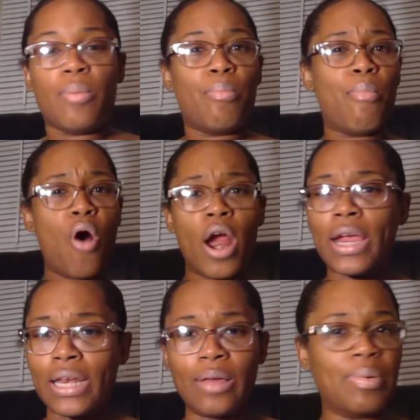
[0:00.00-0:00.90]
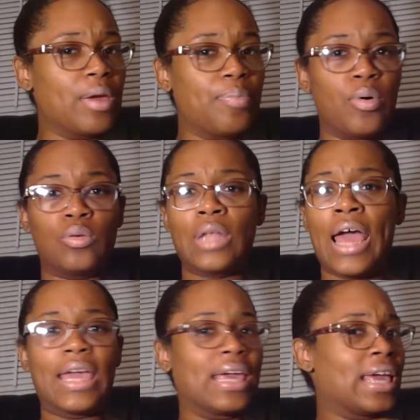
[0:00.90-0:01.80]
marketing people,
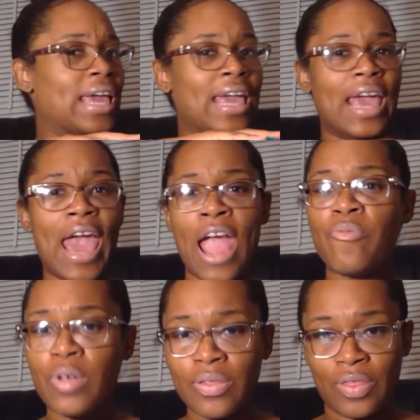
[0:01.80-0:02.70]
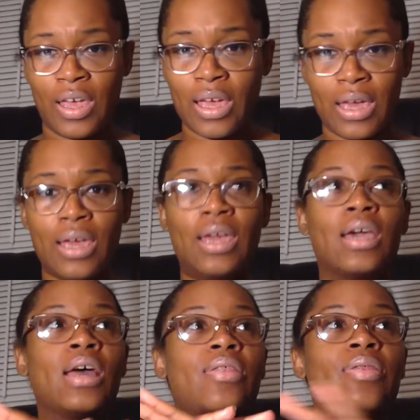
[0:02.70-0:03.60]
like
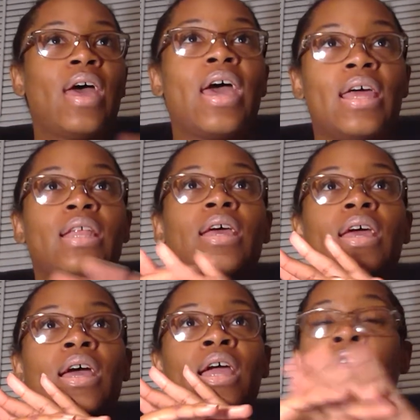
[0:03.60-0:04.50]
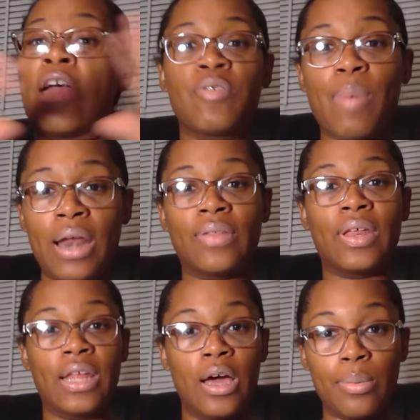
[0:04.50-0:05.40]
everything that, and everybody
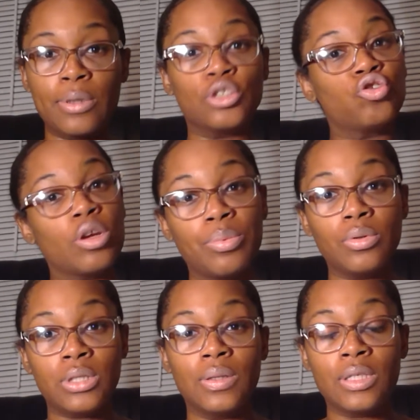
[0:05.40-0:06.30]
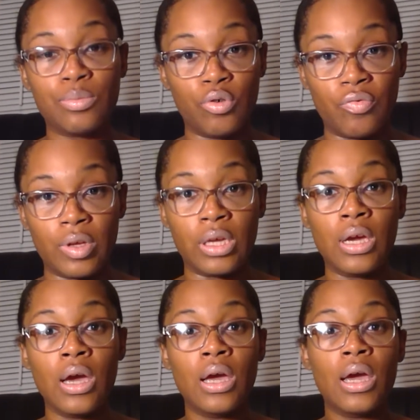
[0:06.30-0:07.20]
that helped contribute to this movie
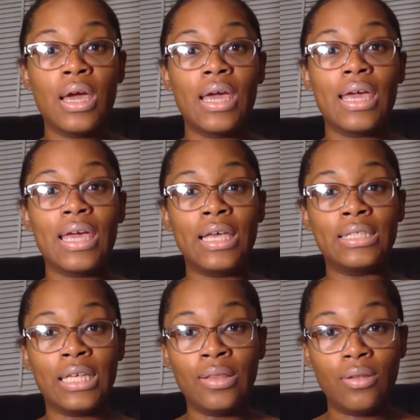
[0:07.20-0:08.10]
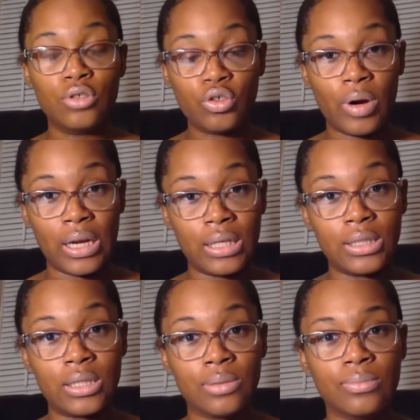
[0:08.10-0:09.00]
is in those
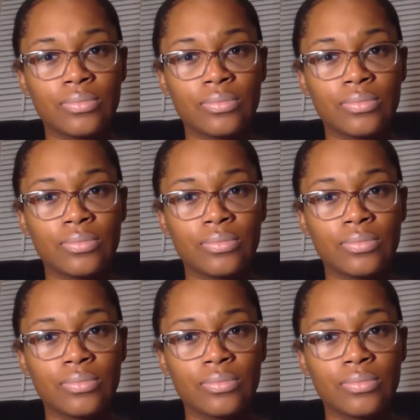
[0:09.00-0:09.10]
credits.